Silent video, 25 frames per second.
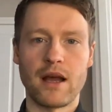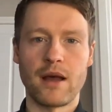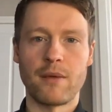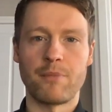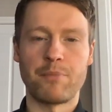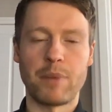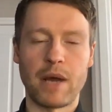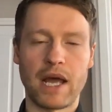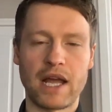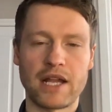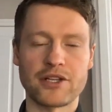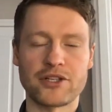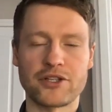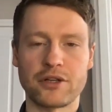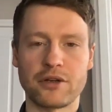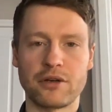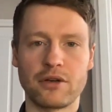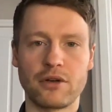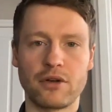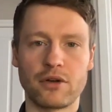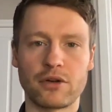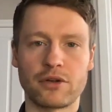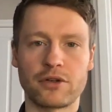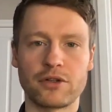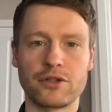batch and
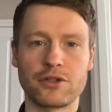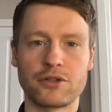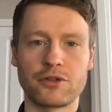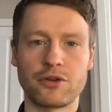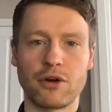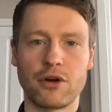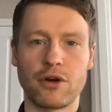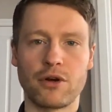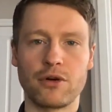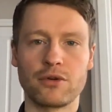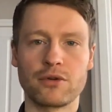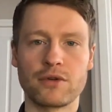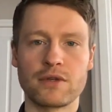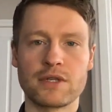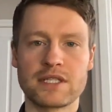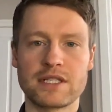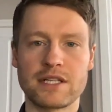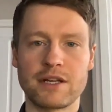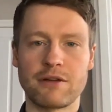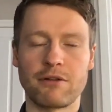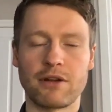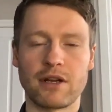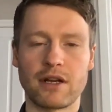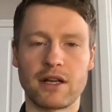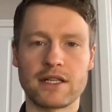lot control,
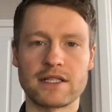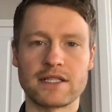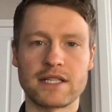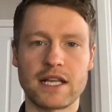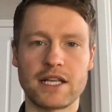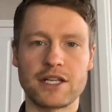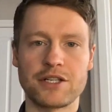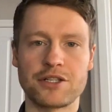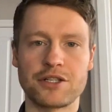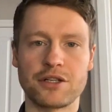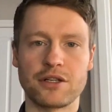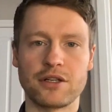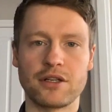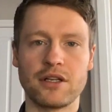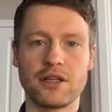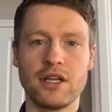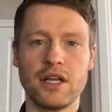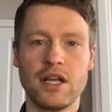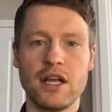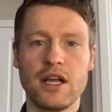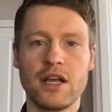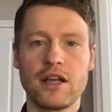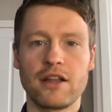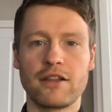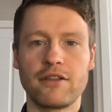serialization,
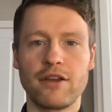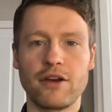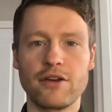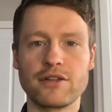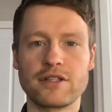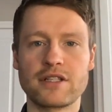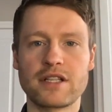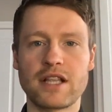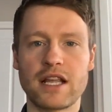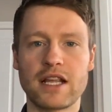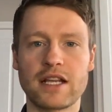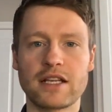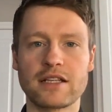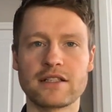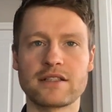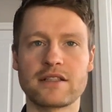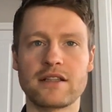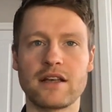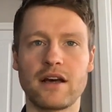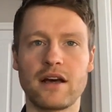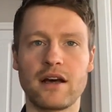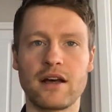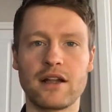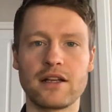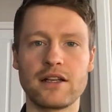those things
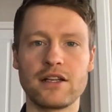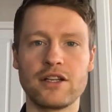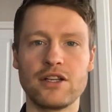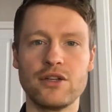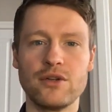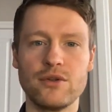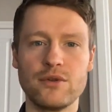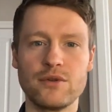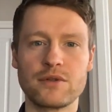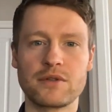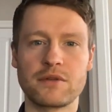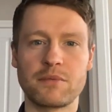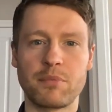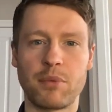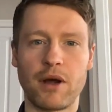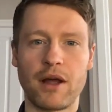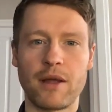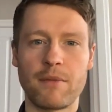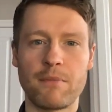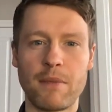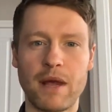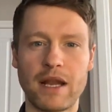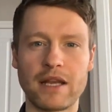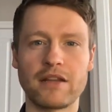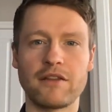that are used by
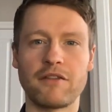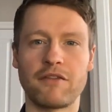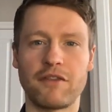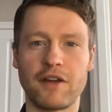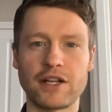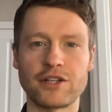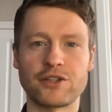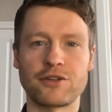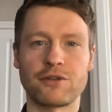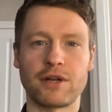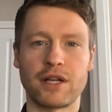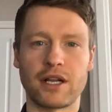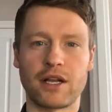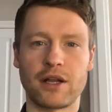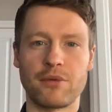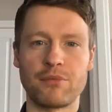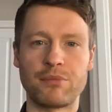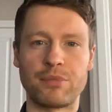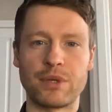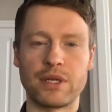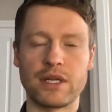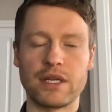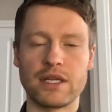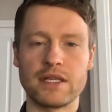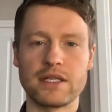manufacturing
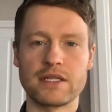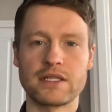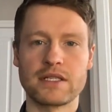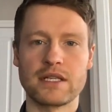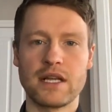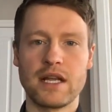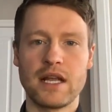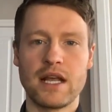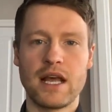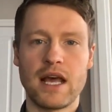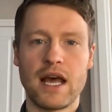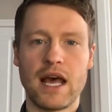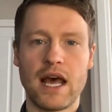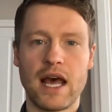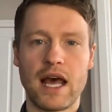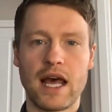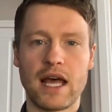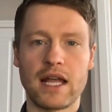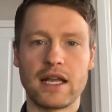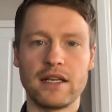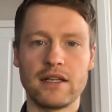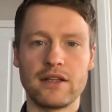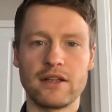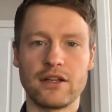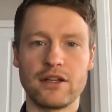companies.
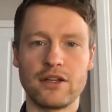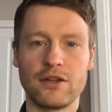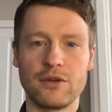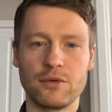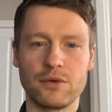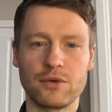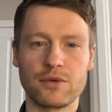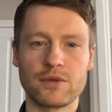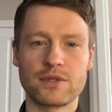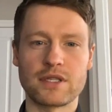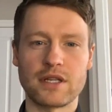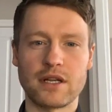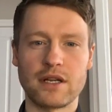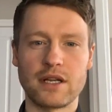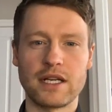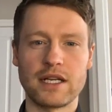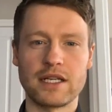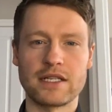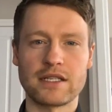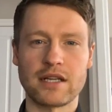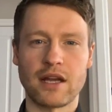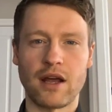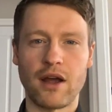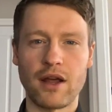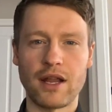And you also need
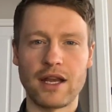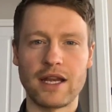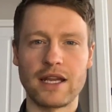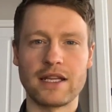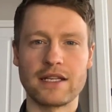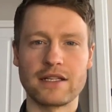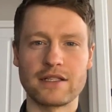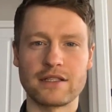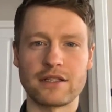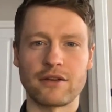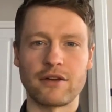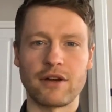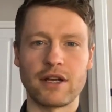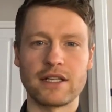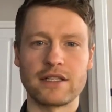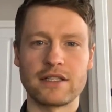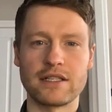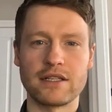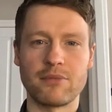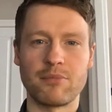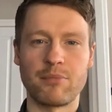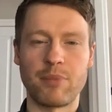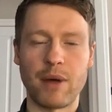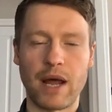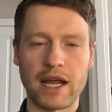tightly
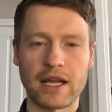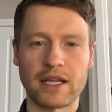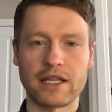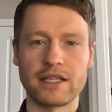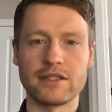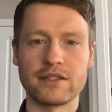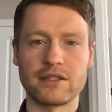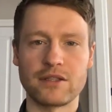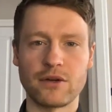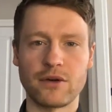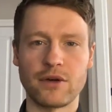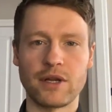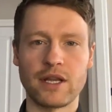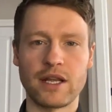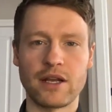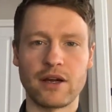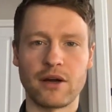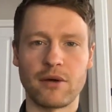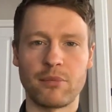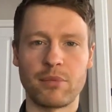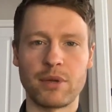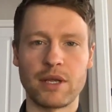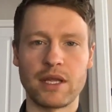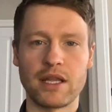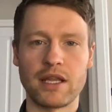integrated back into your
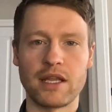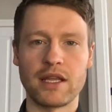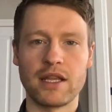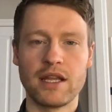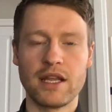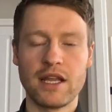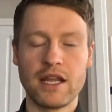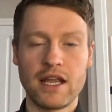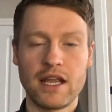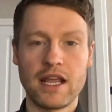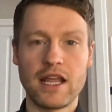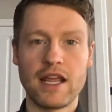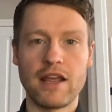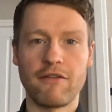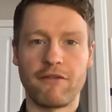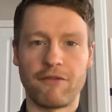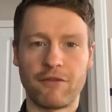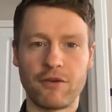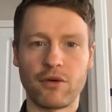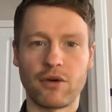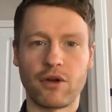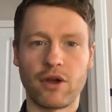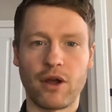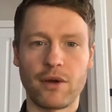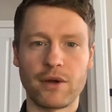ERP if
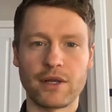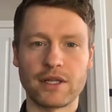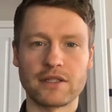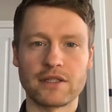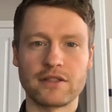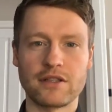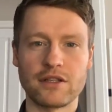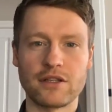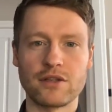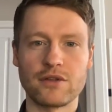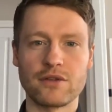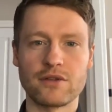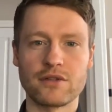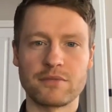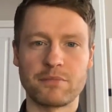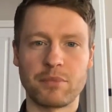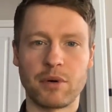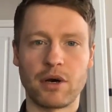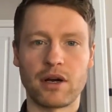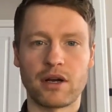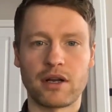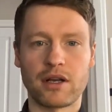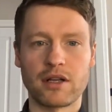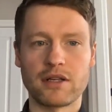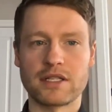you're going to use
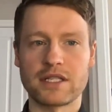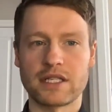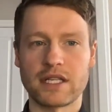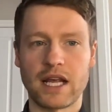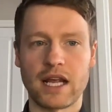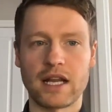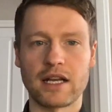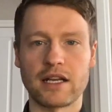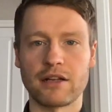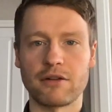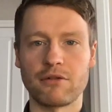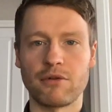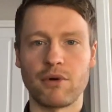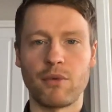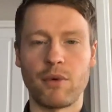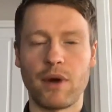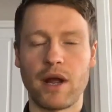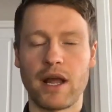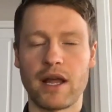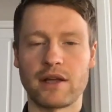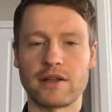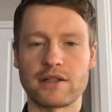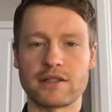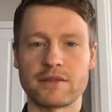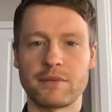barcode scanning or a
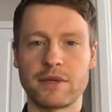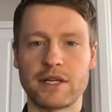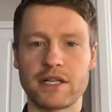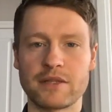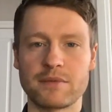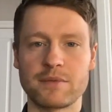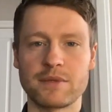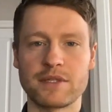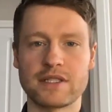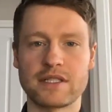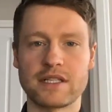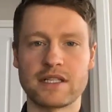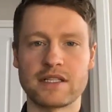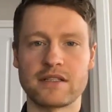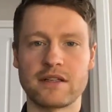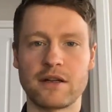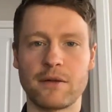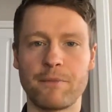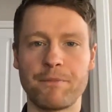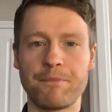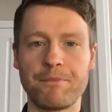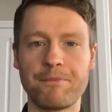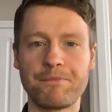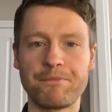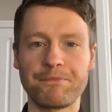warehouse management
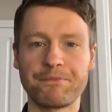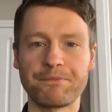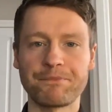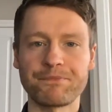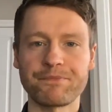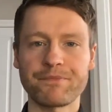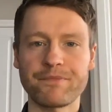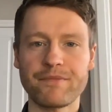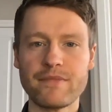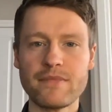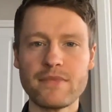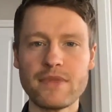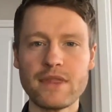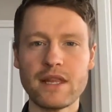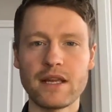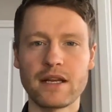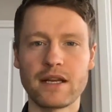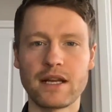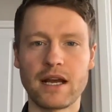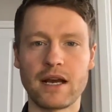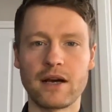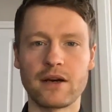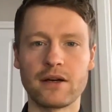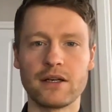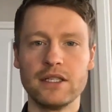system.
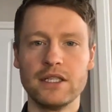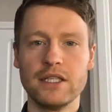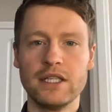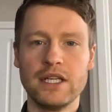Now,